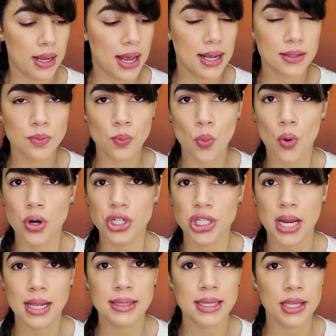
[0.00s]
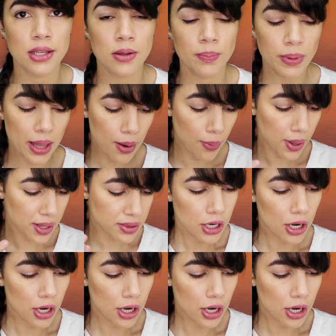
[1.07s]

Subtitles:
It has more shades that you can play with.